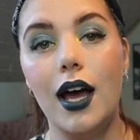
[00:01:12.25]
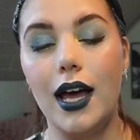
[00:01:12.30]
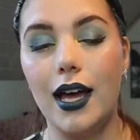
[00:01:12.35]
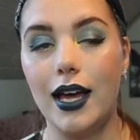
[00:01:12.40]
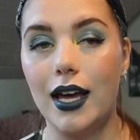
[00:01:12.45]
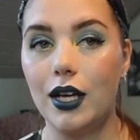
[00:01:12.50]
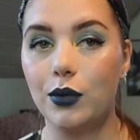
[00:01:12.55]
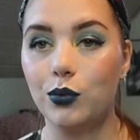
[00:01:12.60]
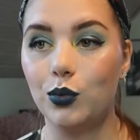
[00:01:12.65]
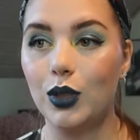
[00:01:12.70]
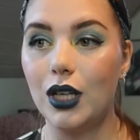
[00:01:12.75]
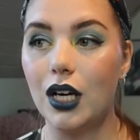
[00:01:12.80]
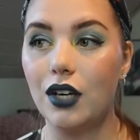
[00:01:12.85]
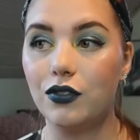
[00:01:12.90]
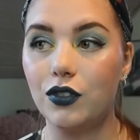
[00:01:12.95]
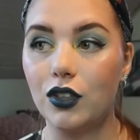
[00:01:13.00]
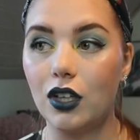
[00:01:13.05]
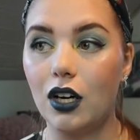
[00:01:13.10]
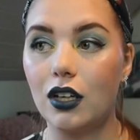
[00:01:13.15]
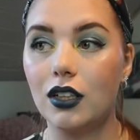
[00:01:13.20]
And we
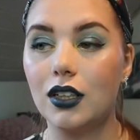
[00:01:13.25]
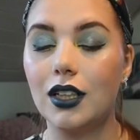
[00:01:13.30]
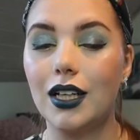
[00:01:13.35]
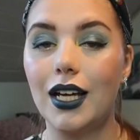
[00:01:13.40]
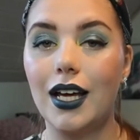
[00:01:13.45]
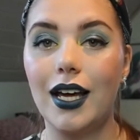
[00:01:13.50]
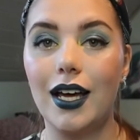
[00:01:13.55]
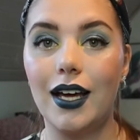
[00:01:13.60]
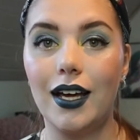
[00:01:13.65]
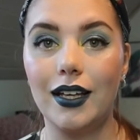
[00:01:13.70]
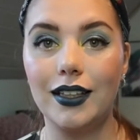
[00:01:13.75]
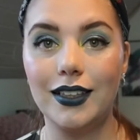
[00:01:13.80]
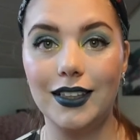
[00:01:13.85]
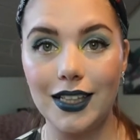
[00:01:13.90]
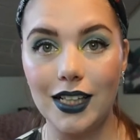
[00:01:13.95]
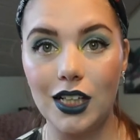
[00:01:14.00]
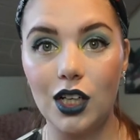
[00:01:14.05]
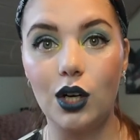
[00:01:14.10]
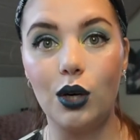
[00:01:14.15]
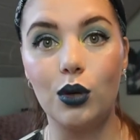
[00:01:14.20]
have done a
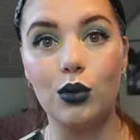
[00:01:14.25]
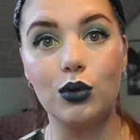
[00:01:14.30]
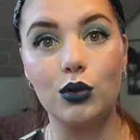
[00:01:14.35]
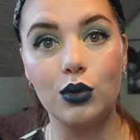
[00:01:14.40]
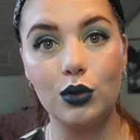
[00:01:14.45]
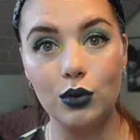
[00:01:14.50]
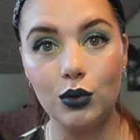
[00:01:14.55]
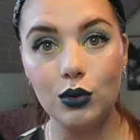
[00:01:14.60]
yellow